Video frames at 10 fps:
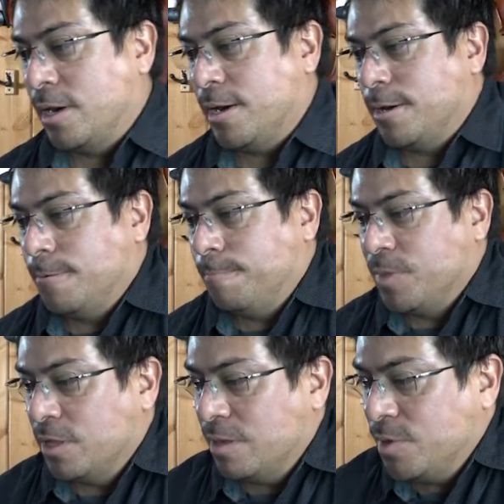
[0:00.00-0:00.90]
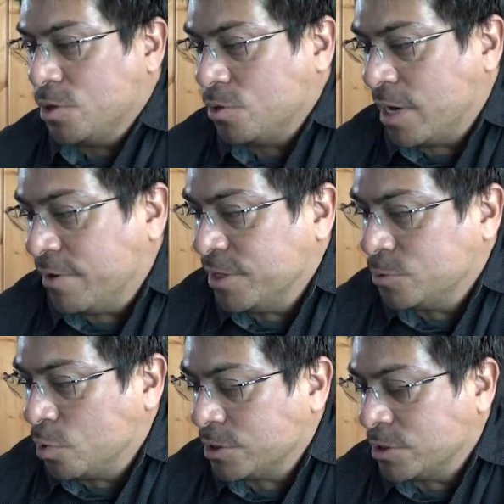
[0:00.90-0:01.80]
Let me show you how this
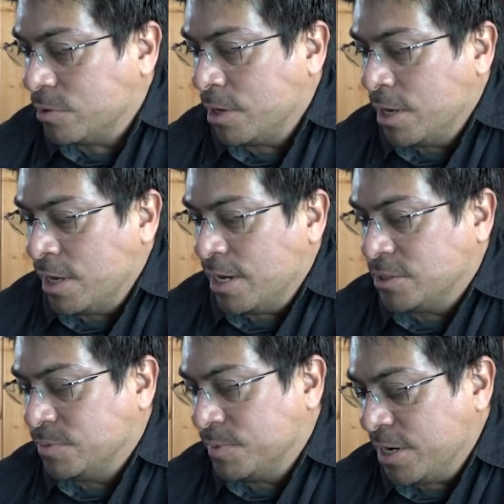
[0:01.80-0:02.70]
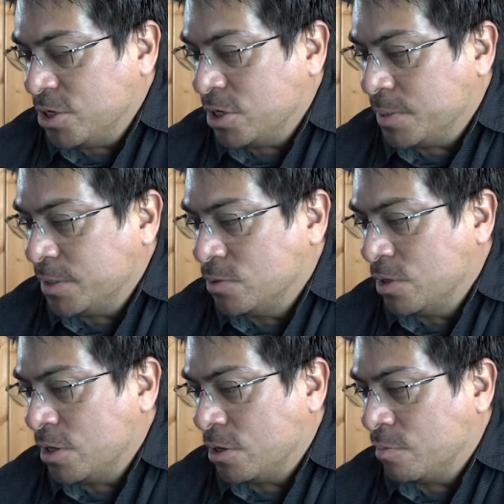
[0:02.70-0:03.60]
works though. It's very different to
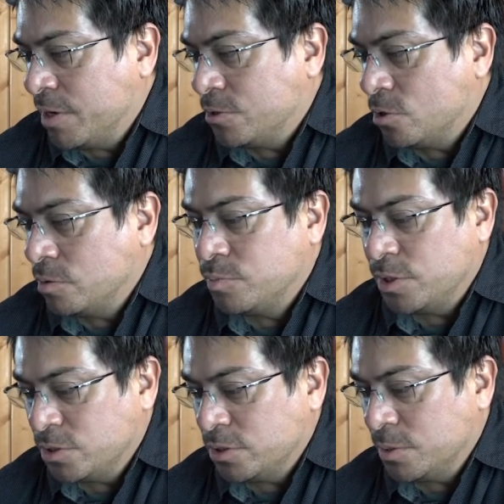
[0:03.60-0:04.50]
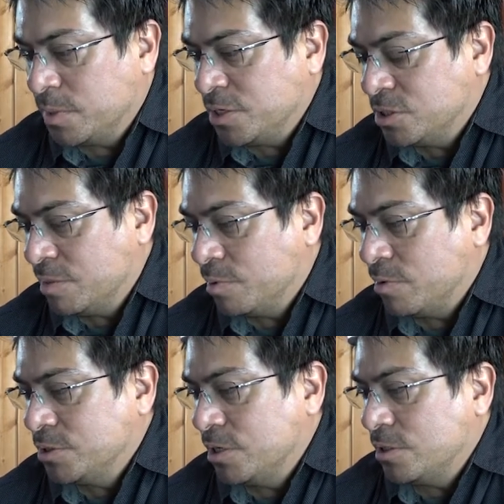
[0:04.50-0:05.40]
the other metronomes, but it's also very simple
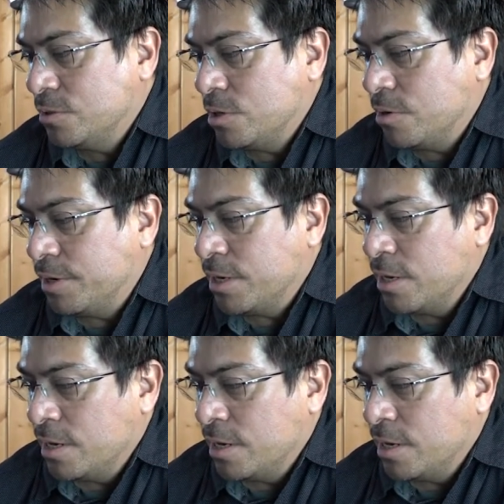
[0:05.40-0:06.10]
once you get to know it.